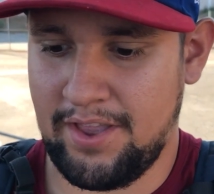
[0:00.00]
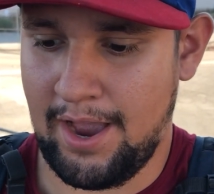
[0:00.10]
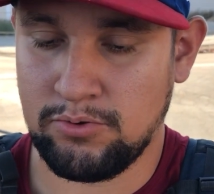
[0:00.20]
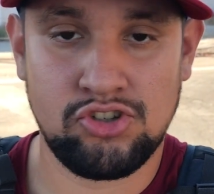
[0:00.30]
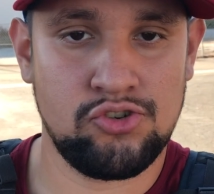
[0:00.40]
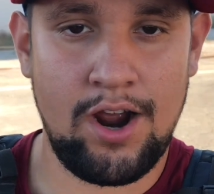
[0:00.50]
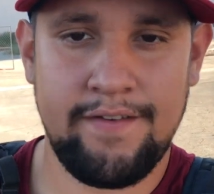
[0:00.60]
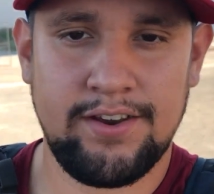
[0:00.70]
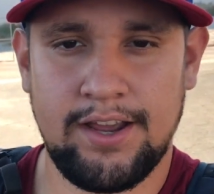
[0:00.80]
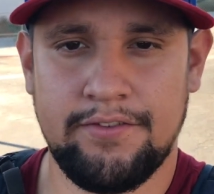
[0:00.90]
I was
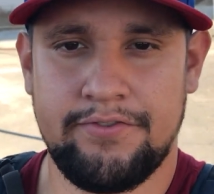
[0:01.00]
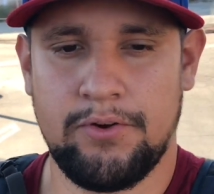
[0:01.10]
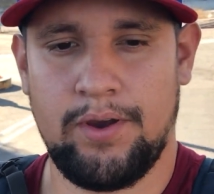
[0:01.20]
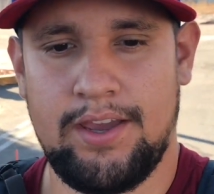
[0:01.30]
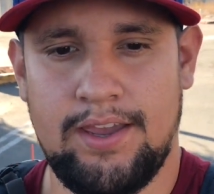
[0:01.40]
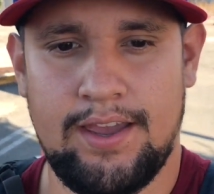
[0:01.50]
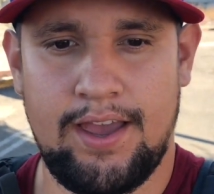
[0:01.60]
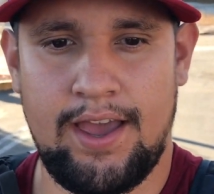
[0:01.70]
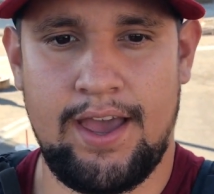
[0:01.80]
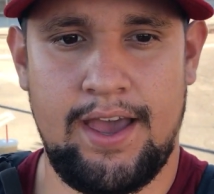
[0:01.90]
driving down the freeway
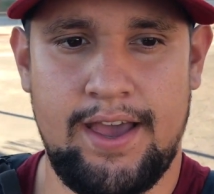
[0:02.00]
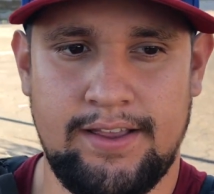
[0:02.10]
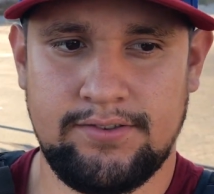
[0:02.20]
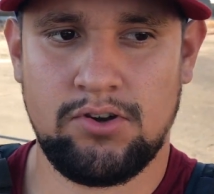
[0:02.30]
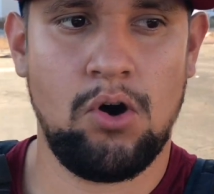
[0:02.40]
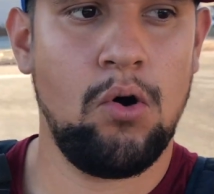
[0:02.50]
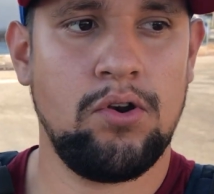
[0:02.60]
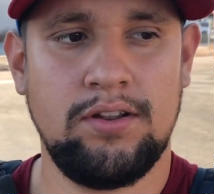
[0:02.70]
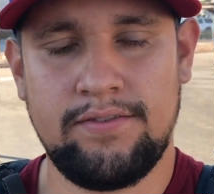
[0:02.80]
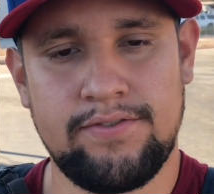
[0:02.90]
and
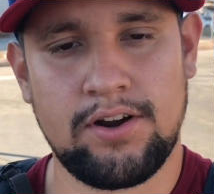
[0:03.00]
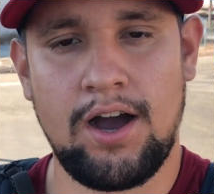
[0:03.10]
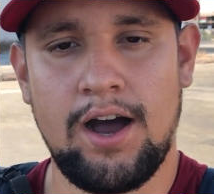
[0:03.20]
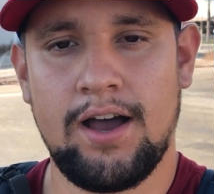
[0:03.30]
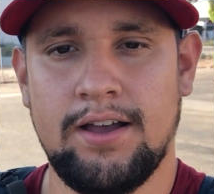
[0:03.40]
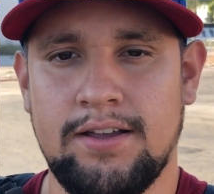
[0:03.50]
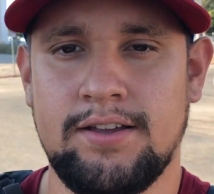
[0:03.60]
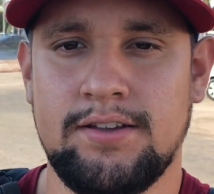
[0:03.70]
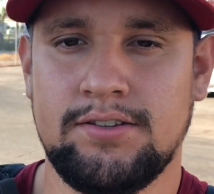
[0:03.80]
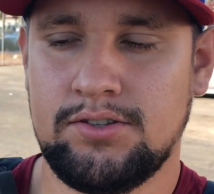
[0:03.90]
totally forgot
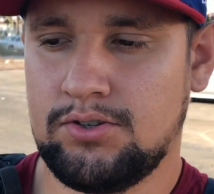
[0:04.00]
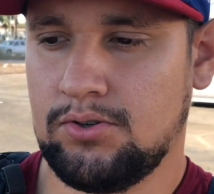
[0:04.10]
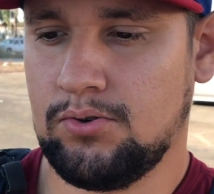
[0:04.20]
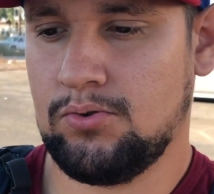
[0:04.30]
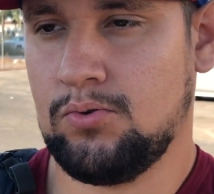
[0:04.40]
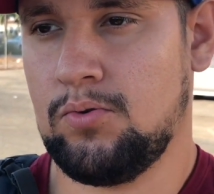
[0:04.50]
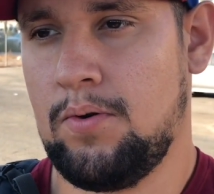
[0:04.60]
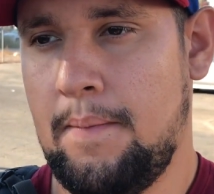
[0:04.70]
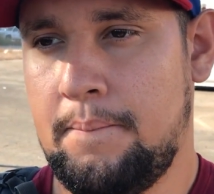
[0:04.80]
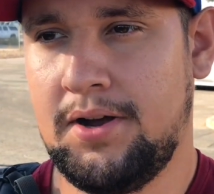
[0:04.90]
to
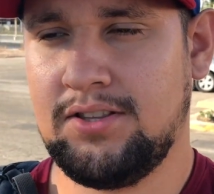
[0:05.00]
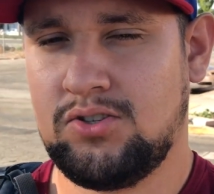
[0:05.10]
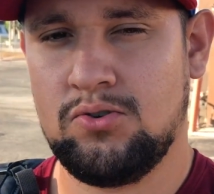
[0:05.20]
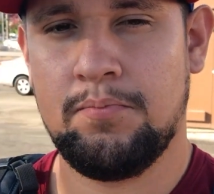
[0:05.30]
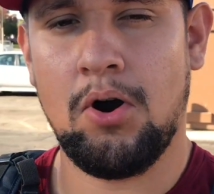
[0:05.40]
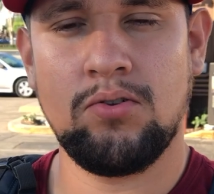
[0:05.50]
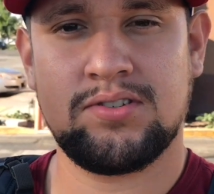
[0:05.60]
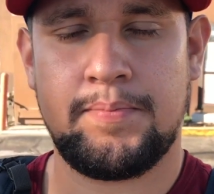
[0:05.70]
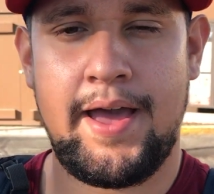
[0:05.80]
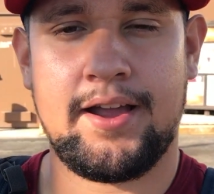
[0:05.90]
put 2
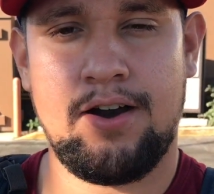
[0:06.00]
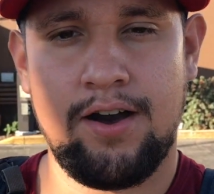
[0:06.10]
bolts back